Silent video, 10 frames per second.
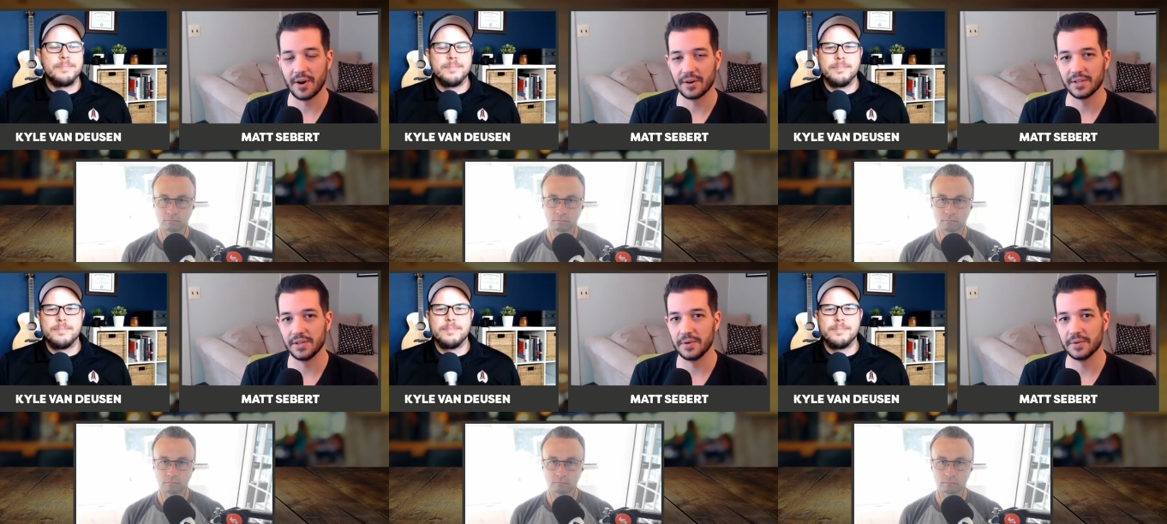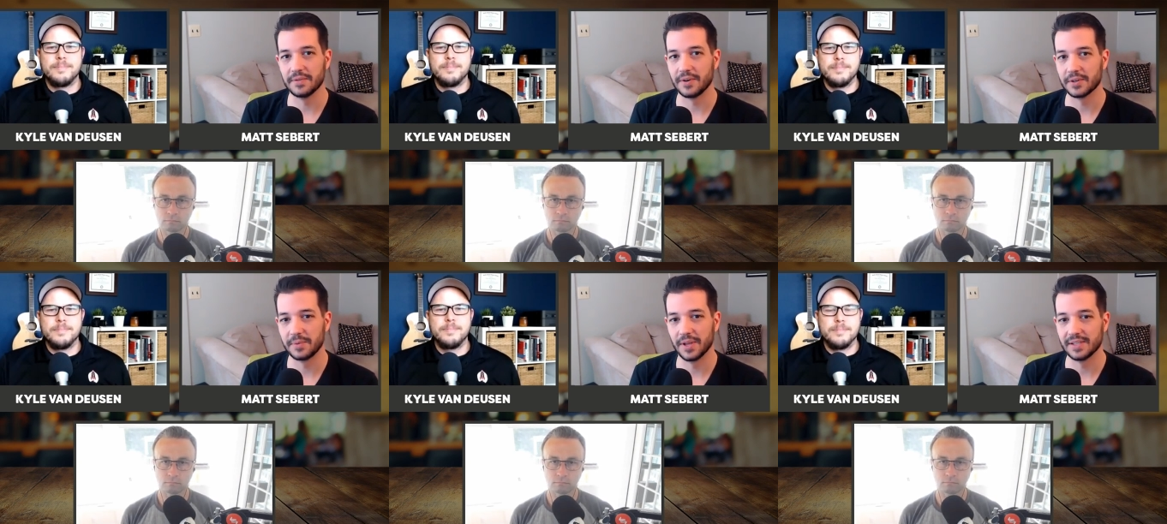Speaker 1: bar to do in the
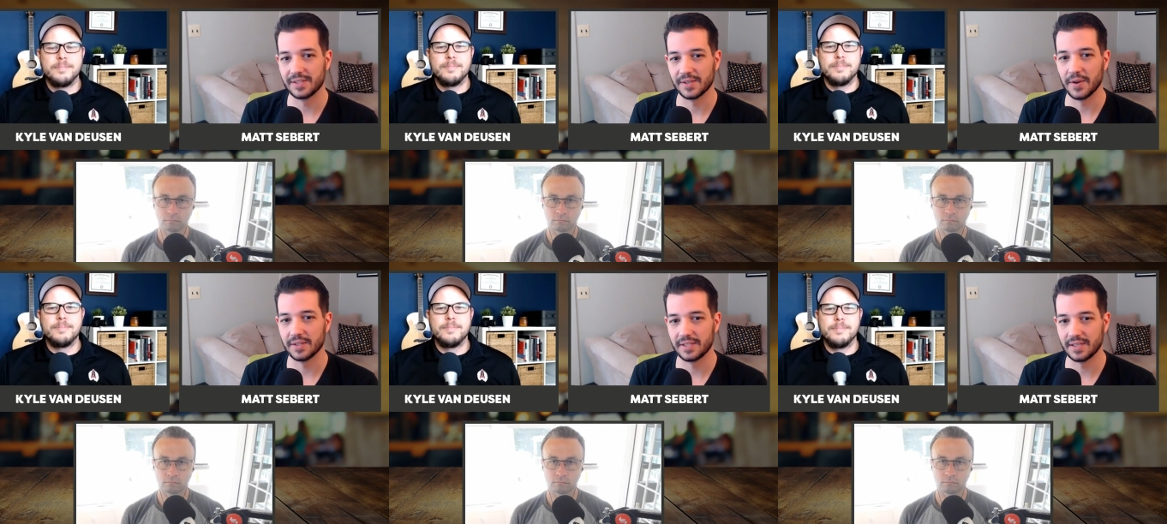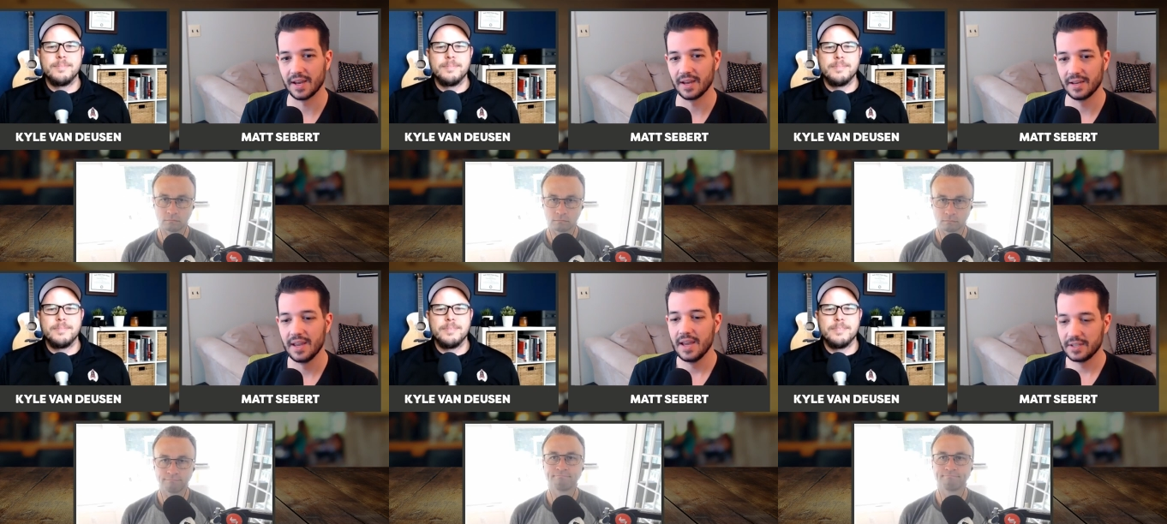first place. So it's uh,
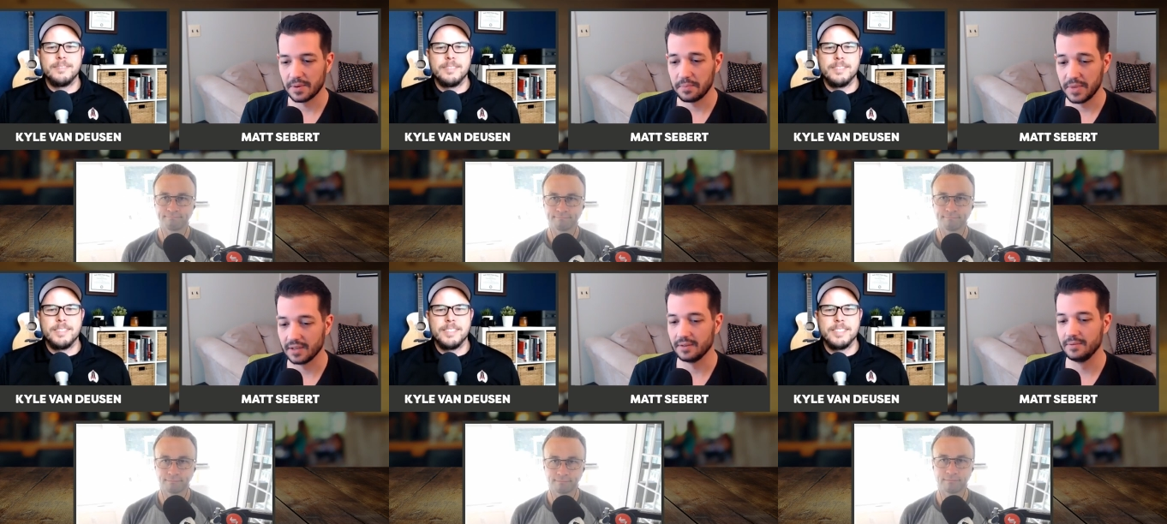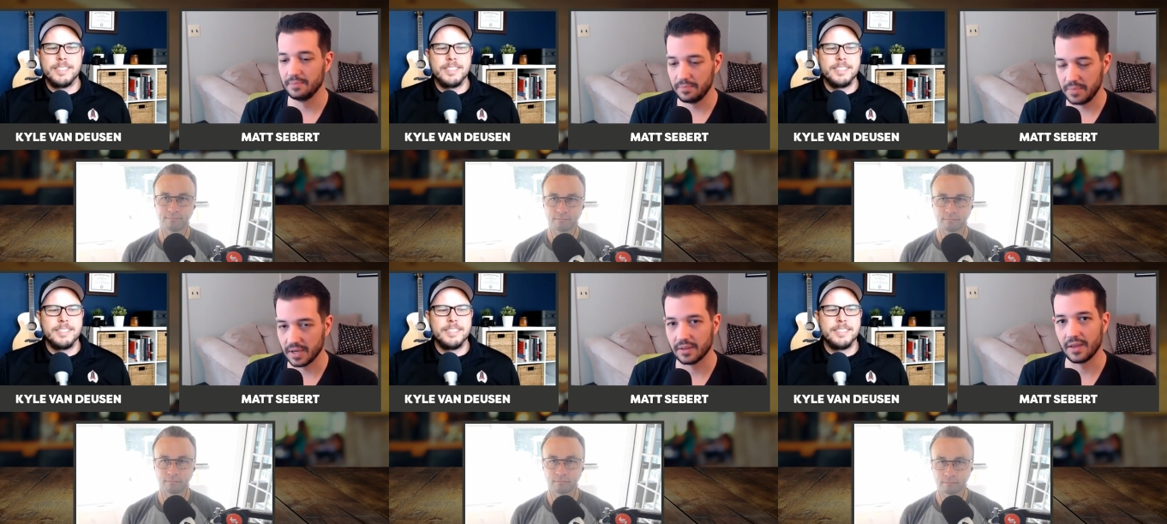just a big
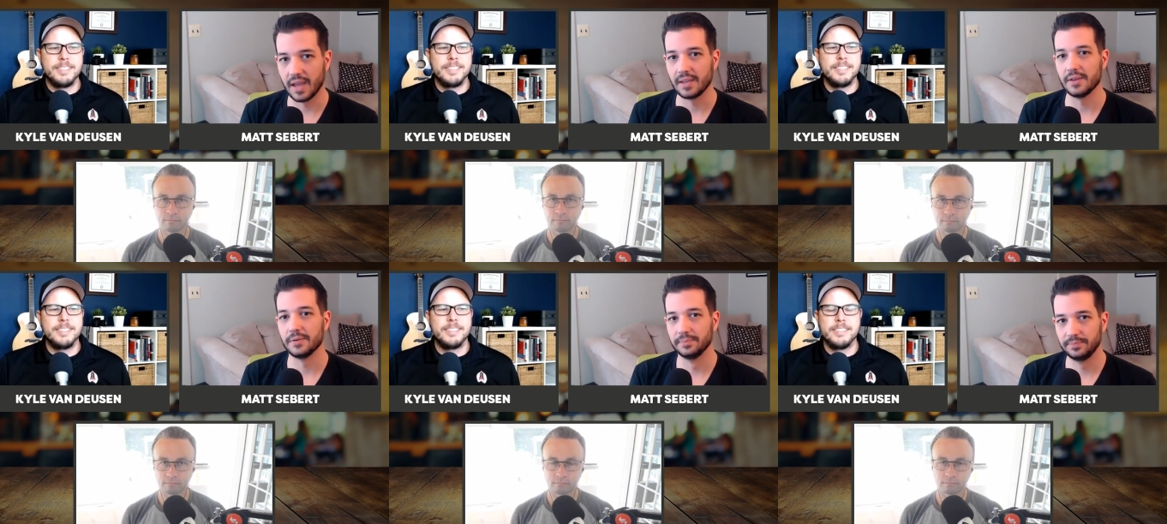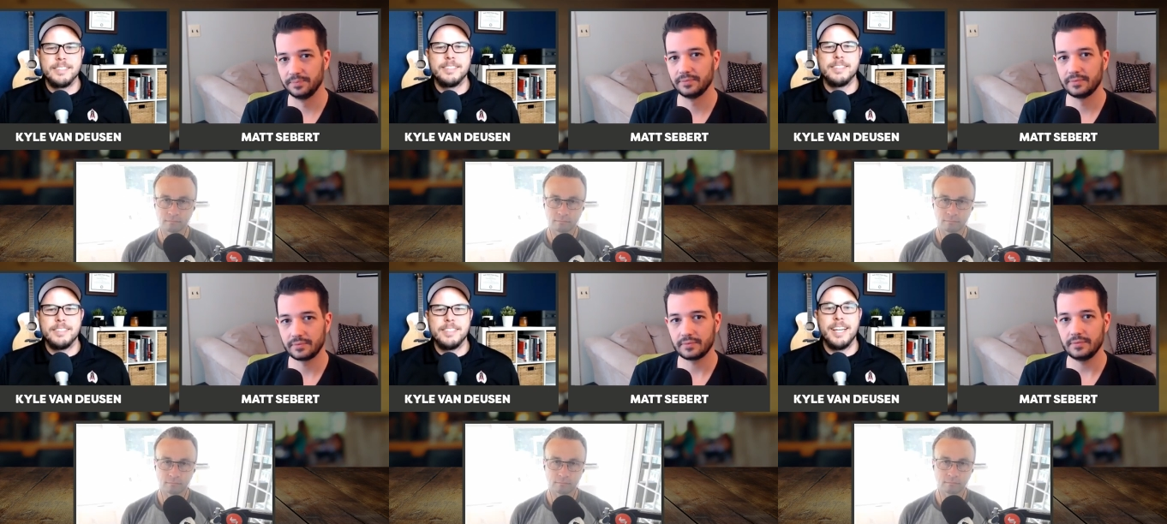big thank you.
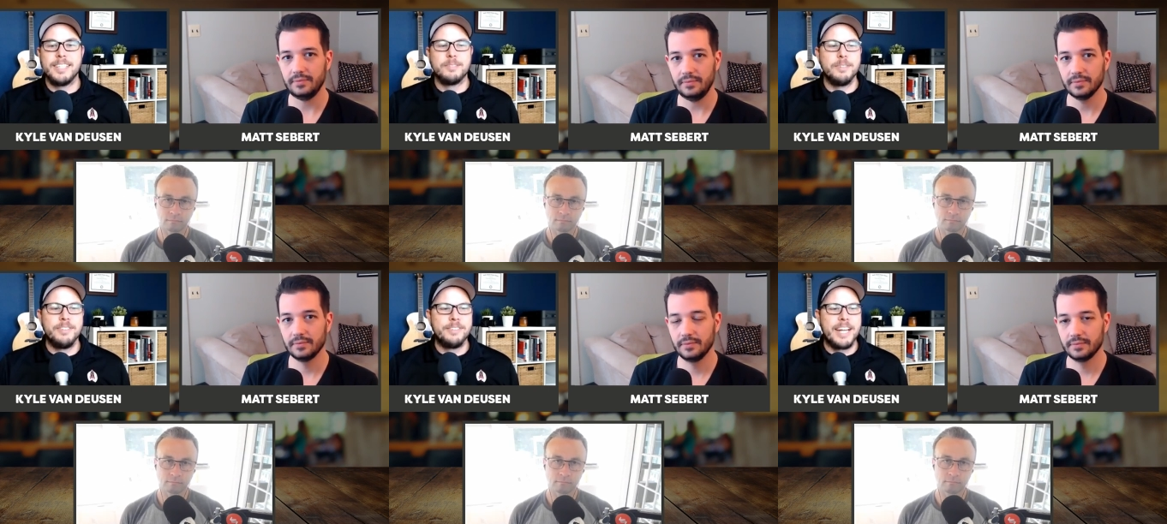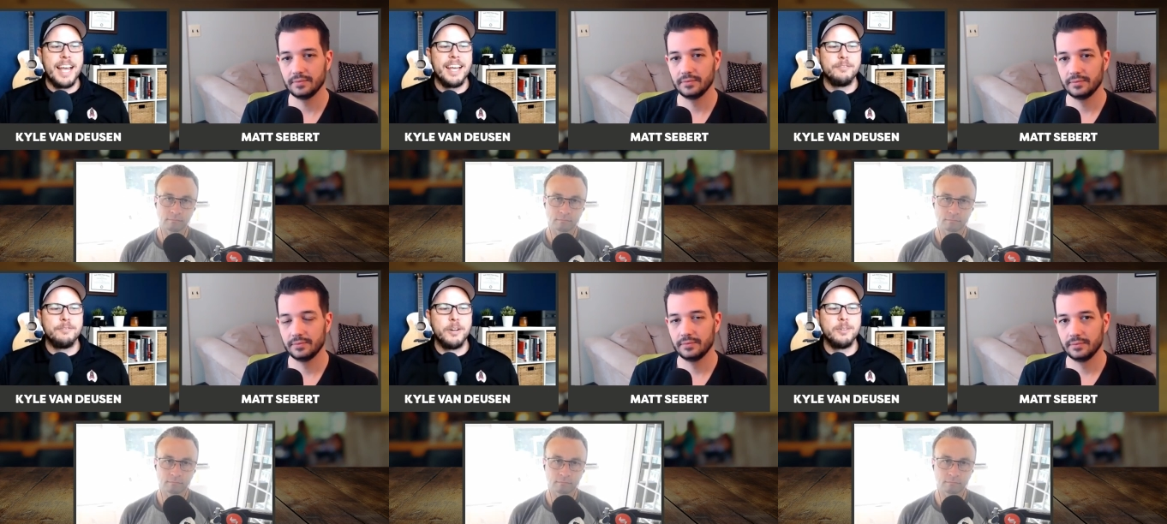
Speaker 2: Yes, we've even
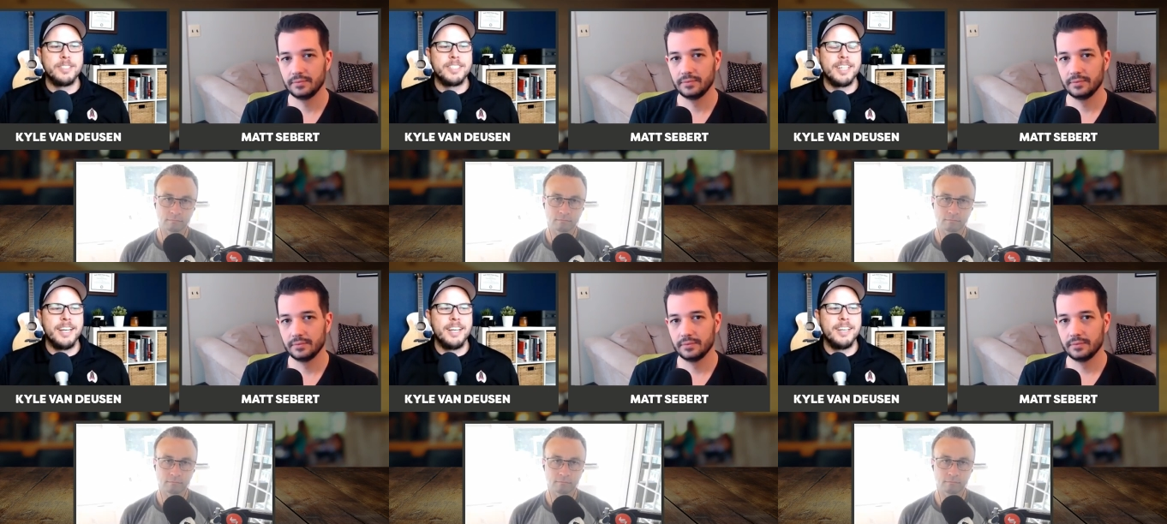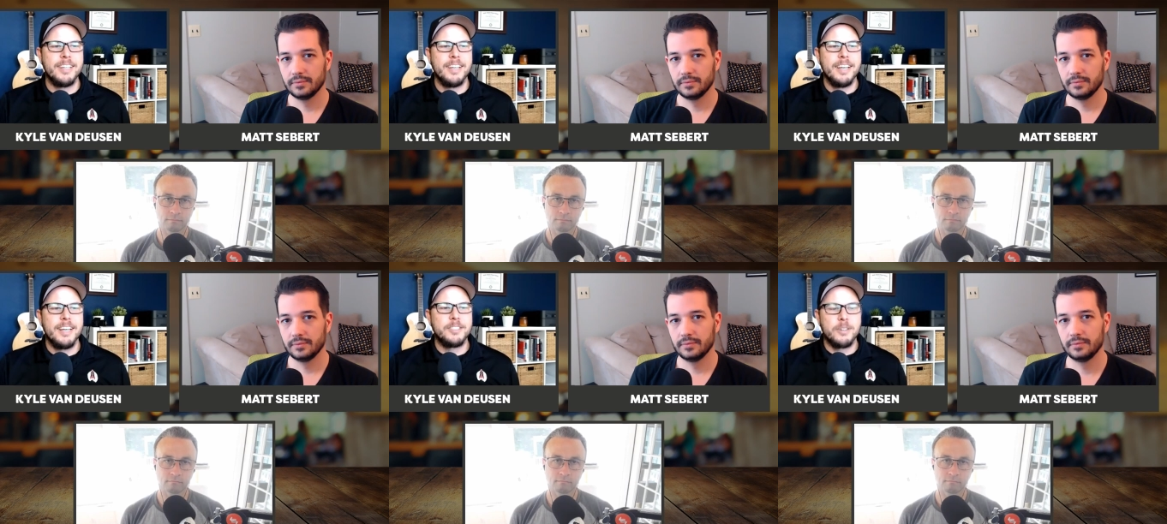had folks uh,
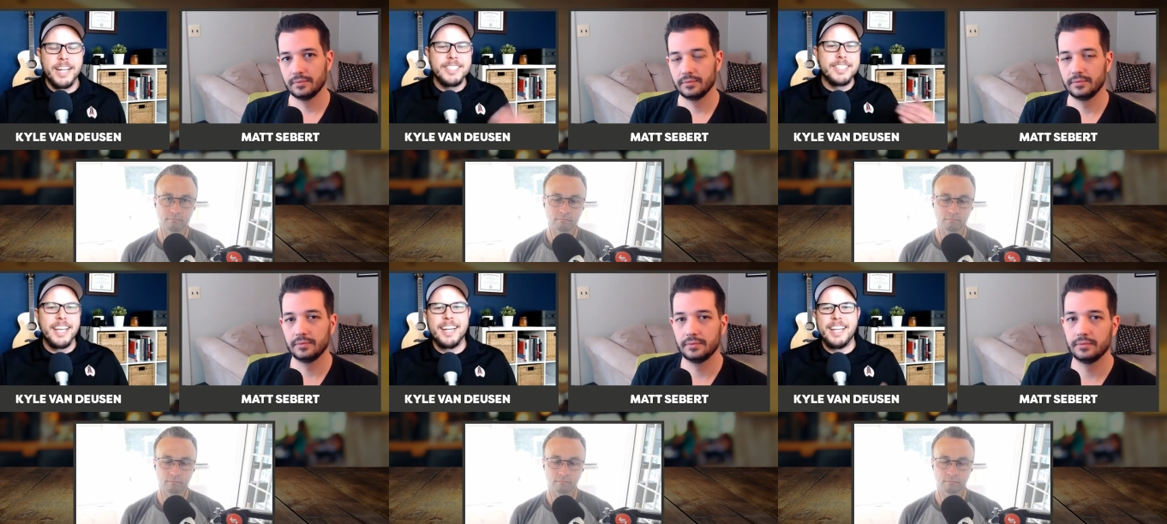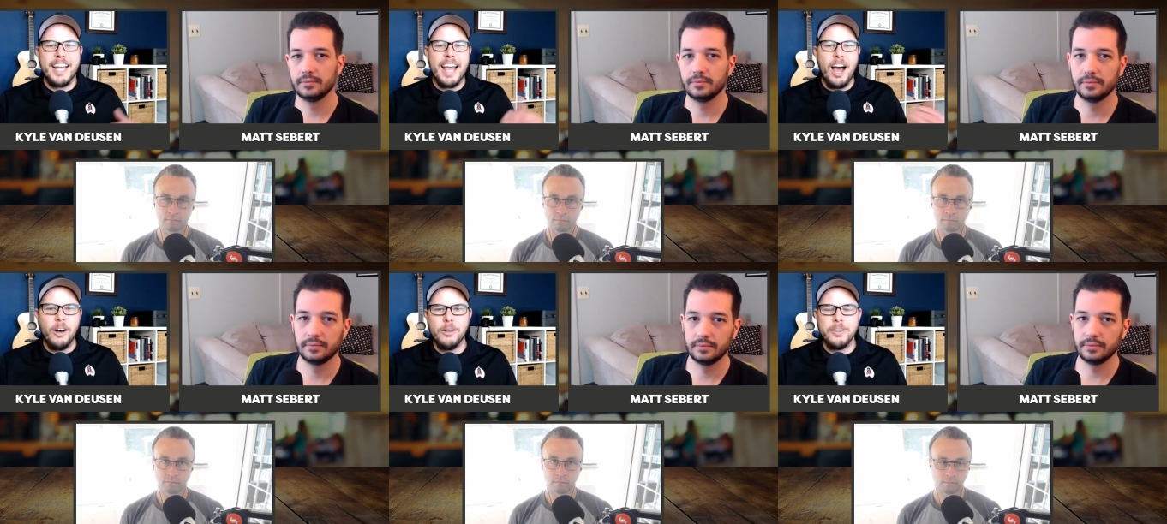translating
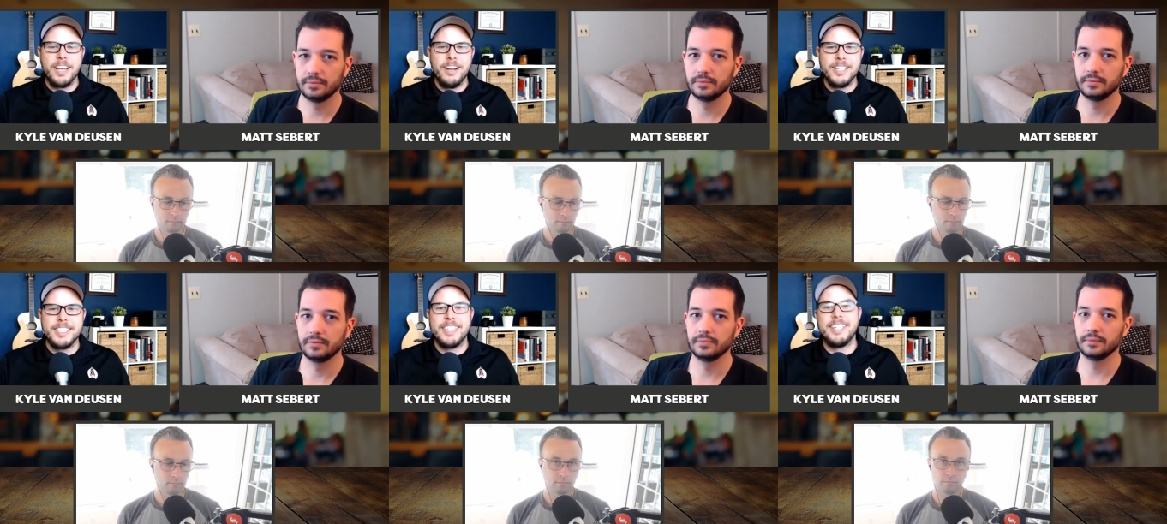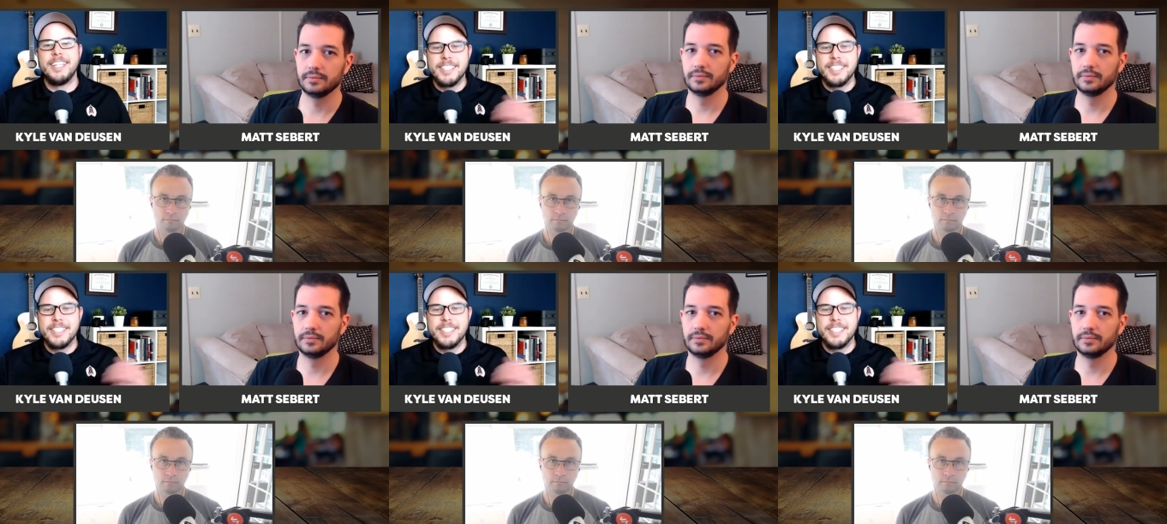all the content